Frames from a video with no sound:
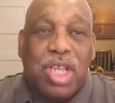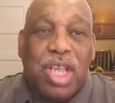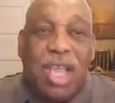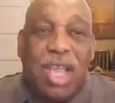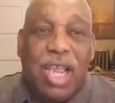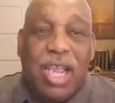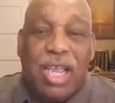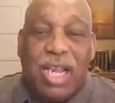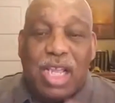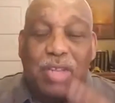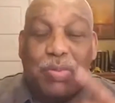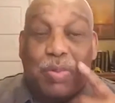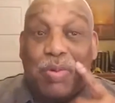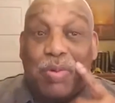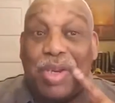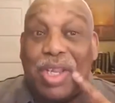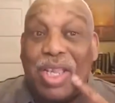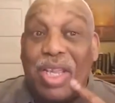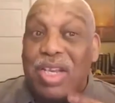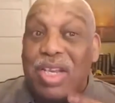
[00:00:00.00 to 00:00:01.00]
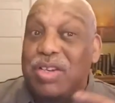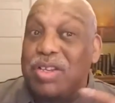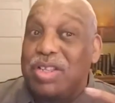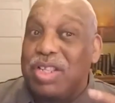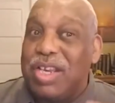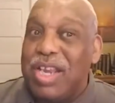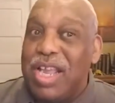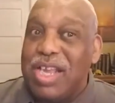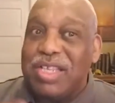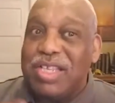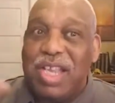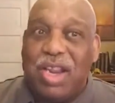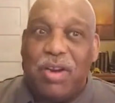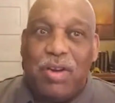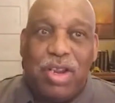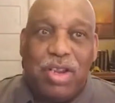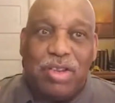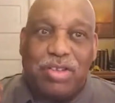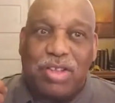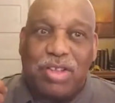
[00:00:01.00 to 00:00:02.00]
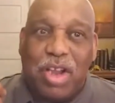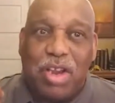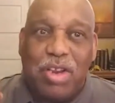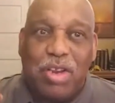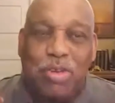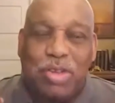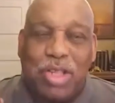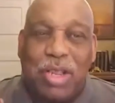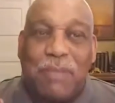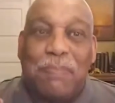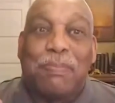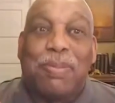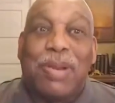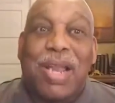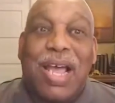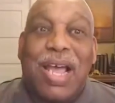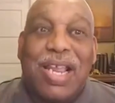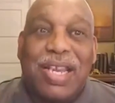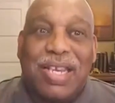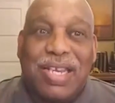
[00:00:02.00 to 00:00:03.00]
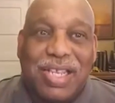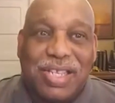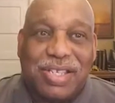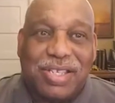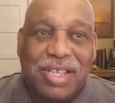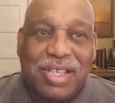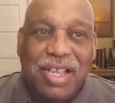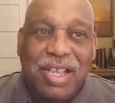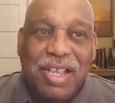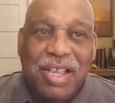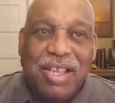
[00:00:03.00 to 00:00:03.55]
And as we will get into the next area, start using blindness.